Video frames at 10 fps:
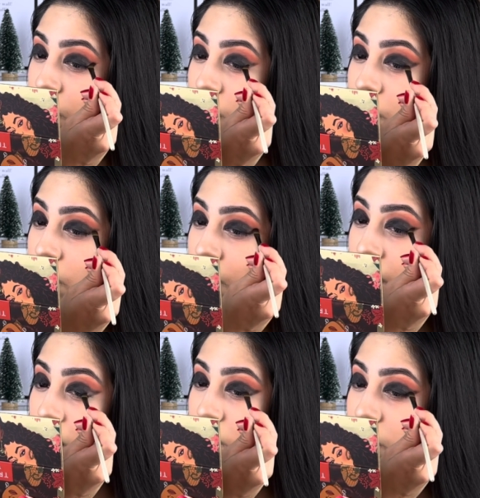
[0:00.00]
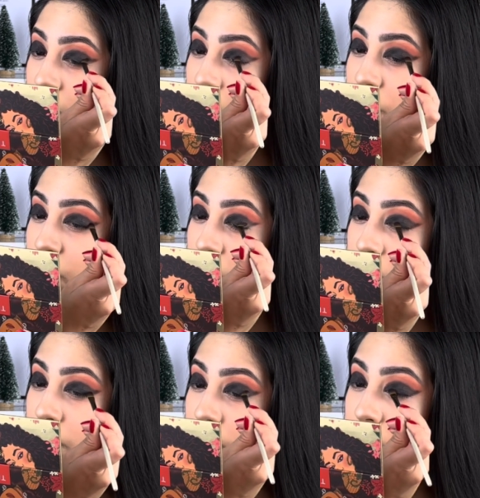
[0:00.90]
You could add a touch
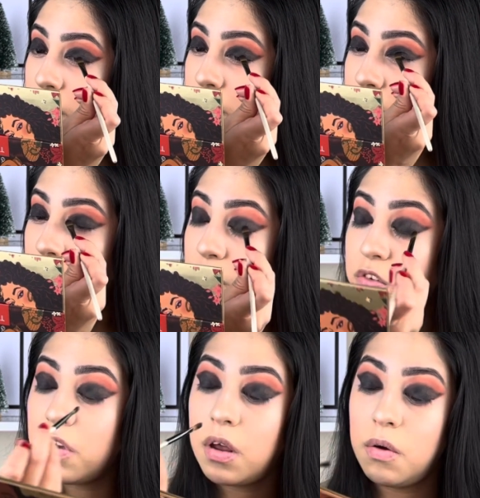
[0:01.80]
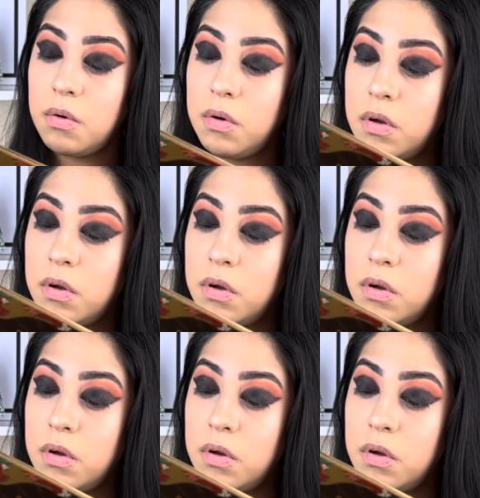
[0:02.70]
of this eyeshadow.